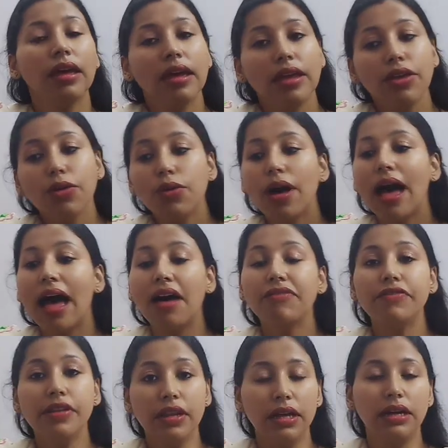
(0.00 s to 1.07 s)
You have
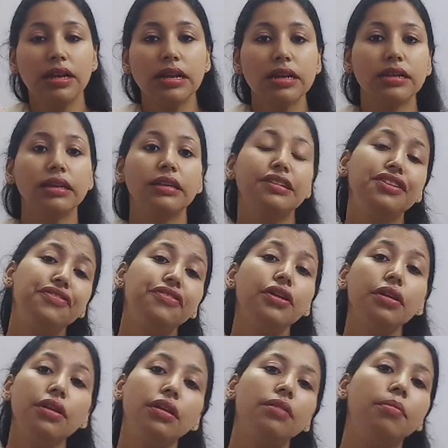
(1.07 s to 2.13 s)
learned
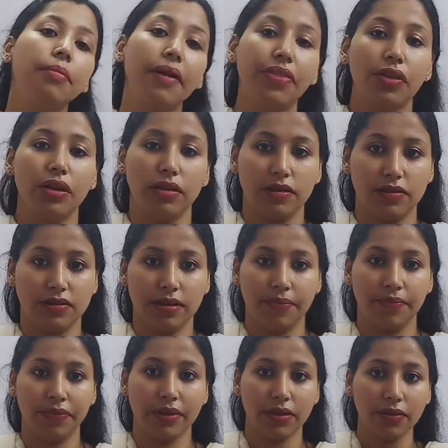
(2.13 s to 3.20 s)
different methods,
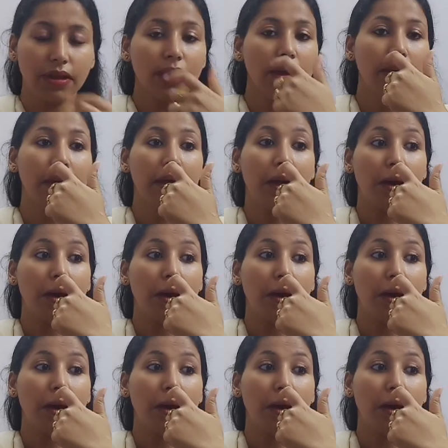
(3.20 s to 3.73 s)
okay,